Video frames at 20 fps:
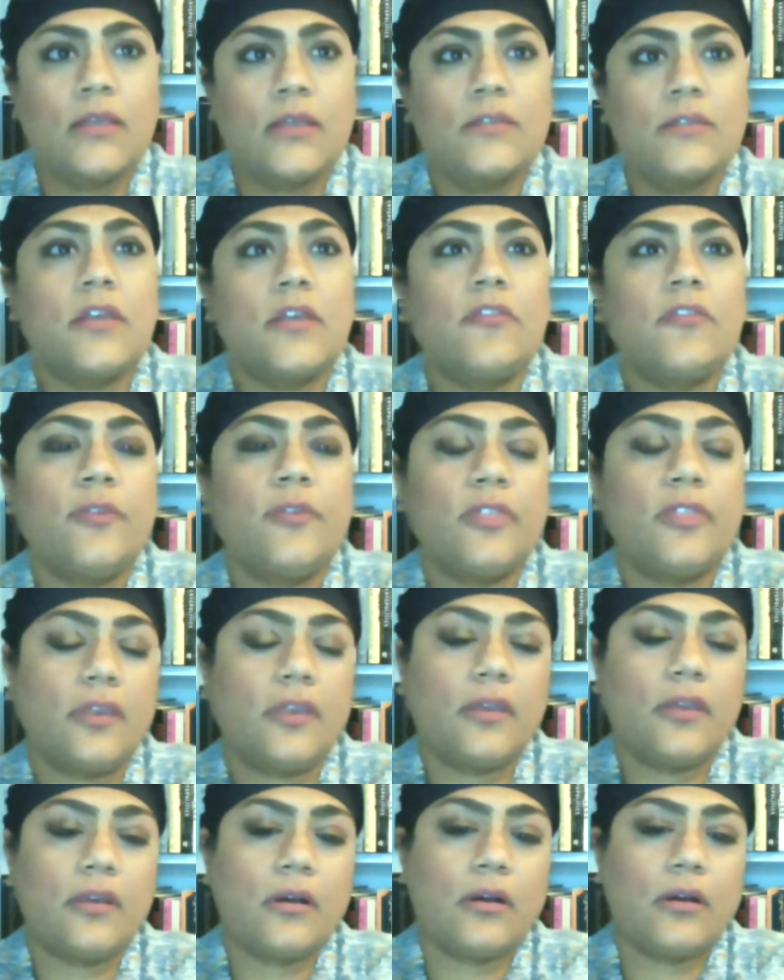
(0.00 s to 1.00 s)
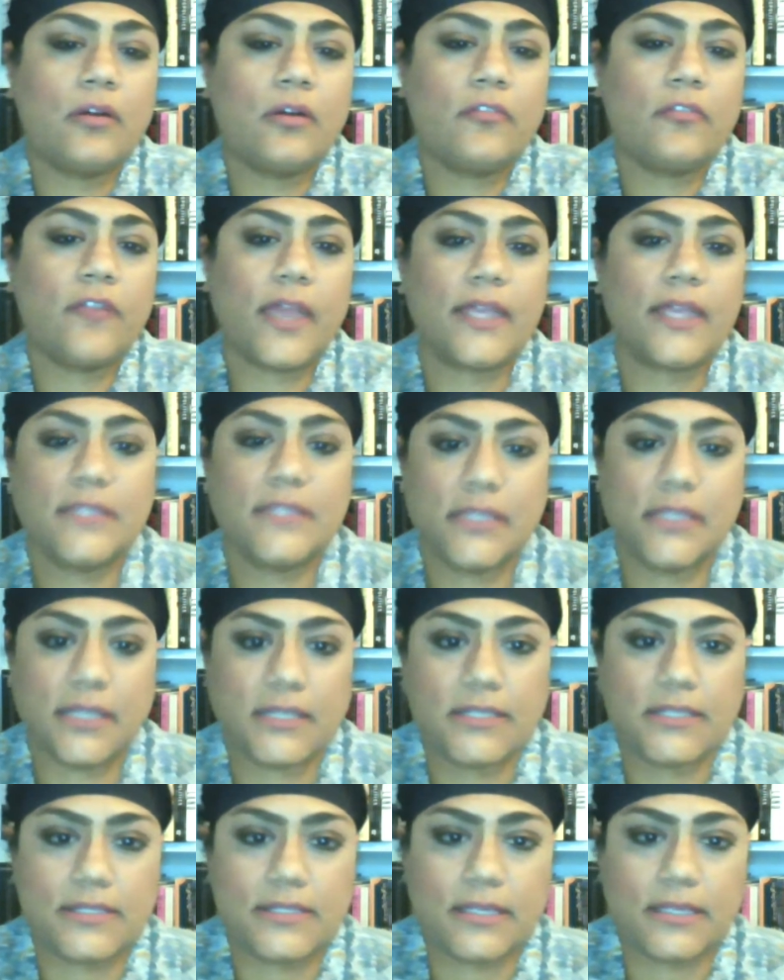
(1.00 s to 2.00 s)
So if we think of
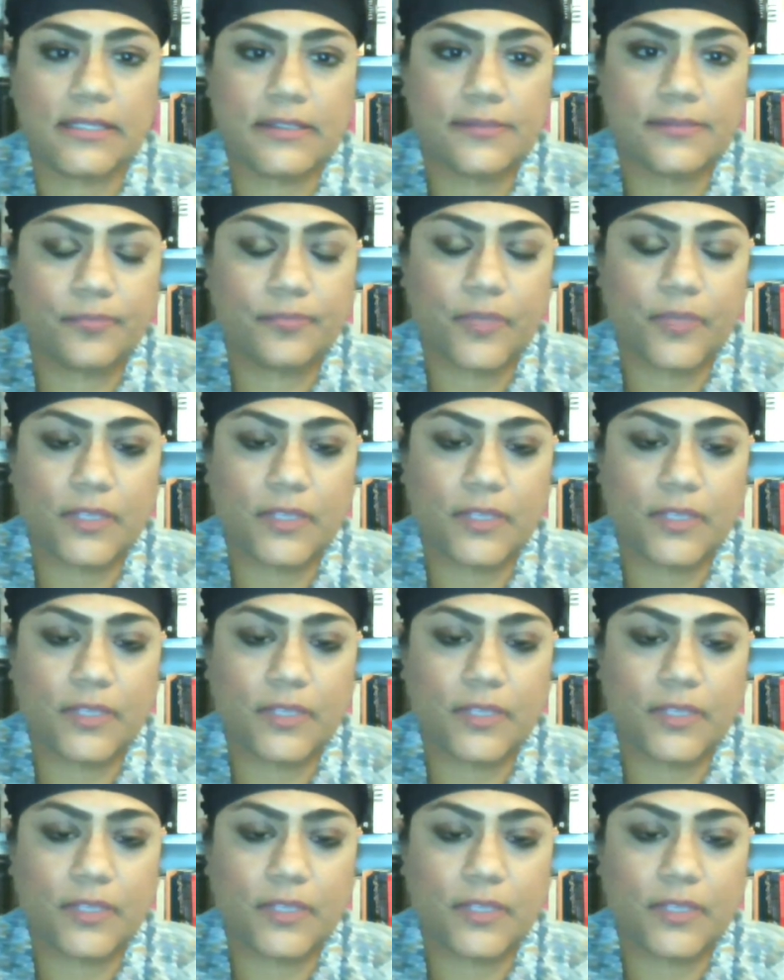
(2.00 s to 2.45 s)
1886,